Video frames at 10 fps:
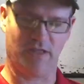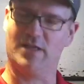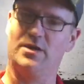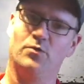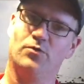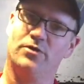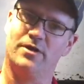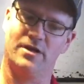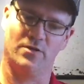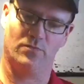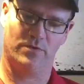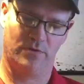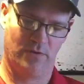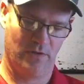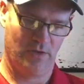and then I ordered another one.
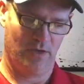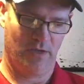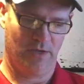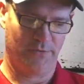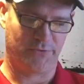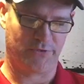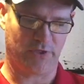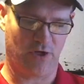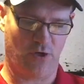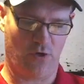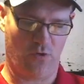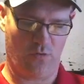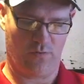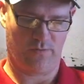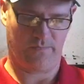So